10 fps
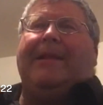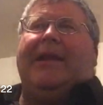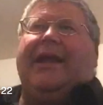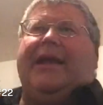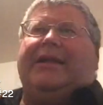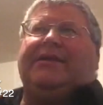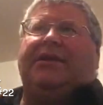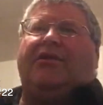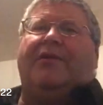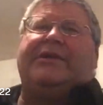and
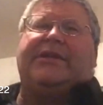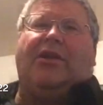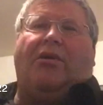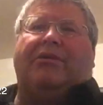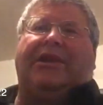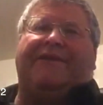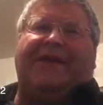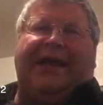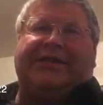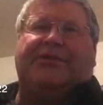going slow, a little
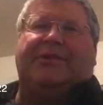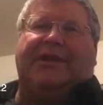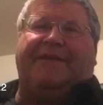faster,